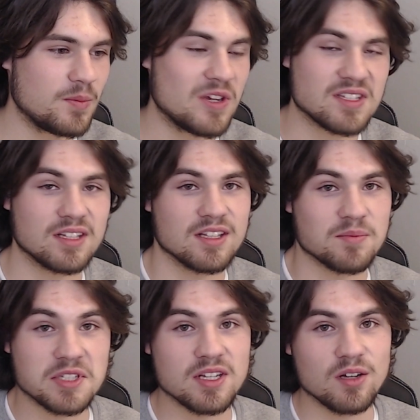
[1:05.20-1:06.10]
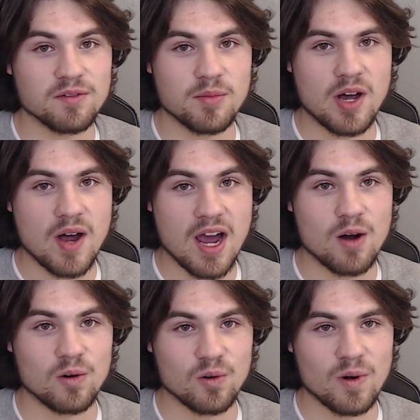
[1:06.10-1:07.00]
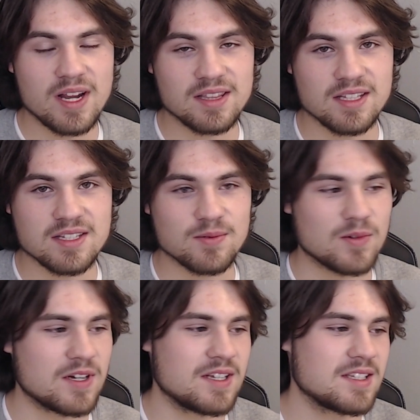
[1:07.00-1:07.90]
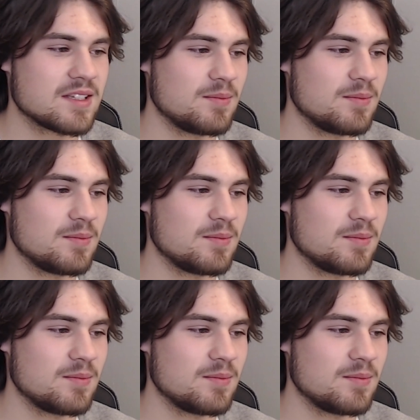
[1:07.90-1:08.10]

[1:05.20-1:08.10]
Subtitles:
pissing themselves about how great this was.